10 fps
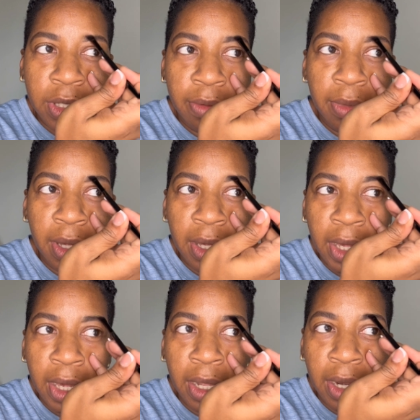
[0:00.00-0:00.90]
to me,
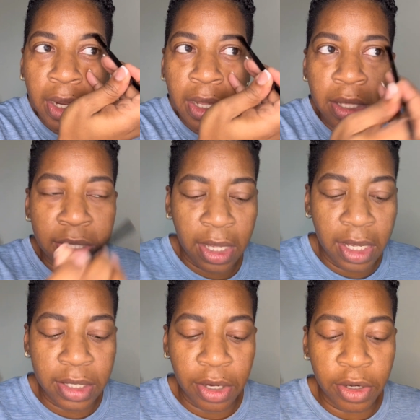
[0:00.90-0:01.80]
again, it's
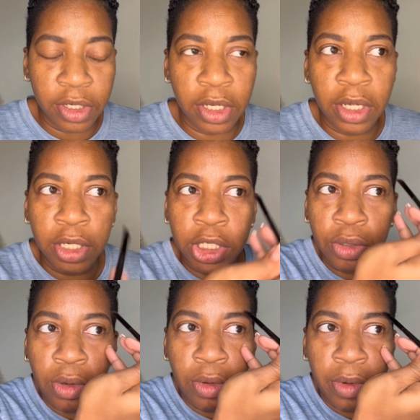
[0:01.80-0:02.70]
easier to
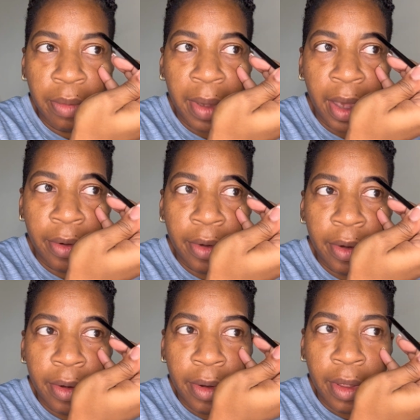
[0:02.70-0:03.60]
control with powder.
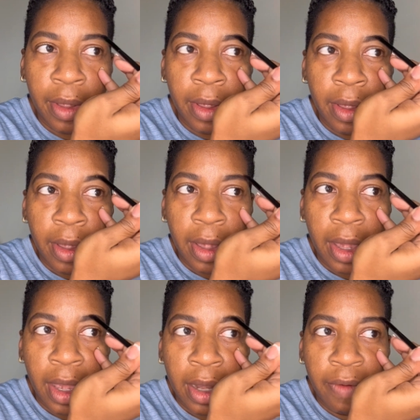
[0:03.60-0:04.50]

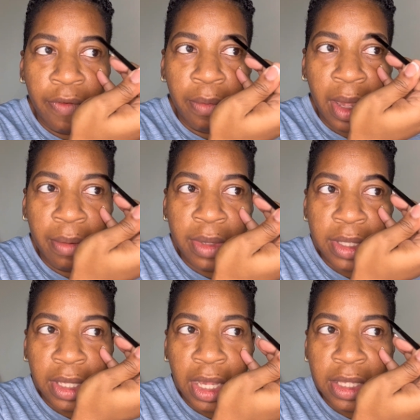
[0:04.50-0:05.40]
And if you make
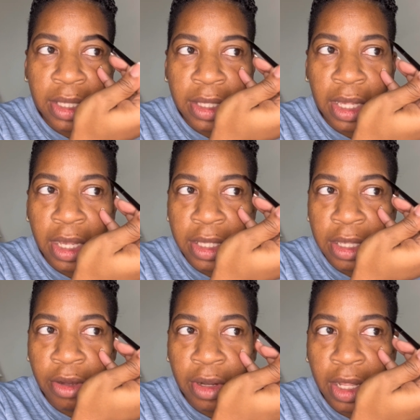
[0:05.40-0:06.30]
mistakes, it's
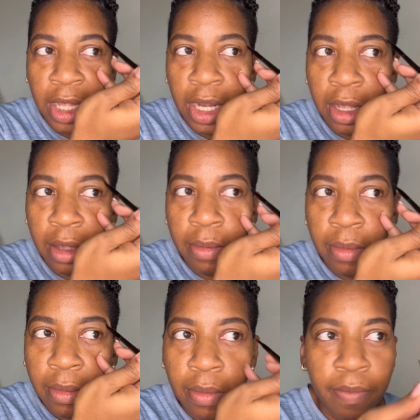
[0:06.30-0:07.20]
easier to clean up.
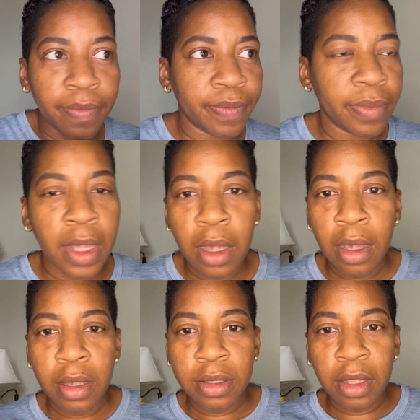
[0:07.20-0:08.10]

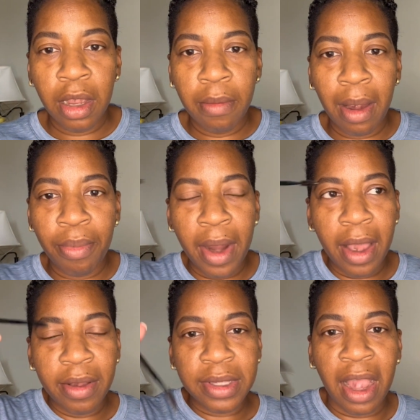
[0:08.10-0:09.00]
So there are my
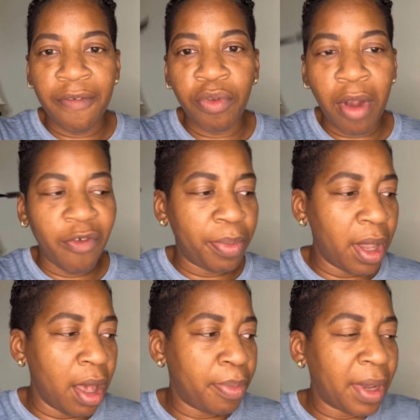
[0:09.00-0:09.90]
brows. After I've
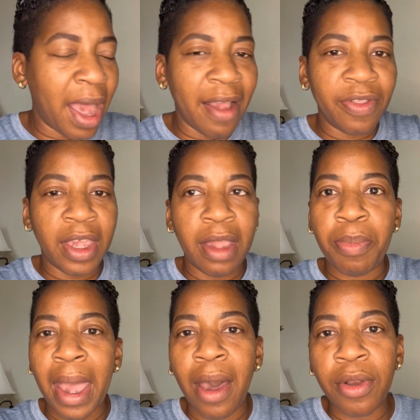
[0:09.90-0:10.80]
applied the
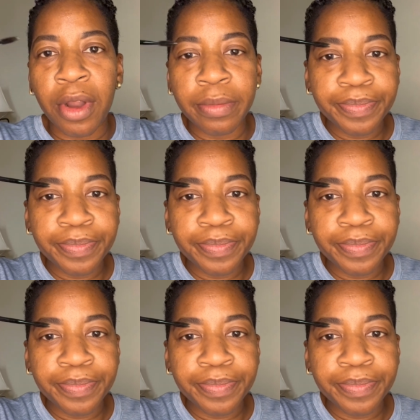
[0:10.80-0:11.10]
powder,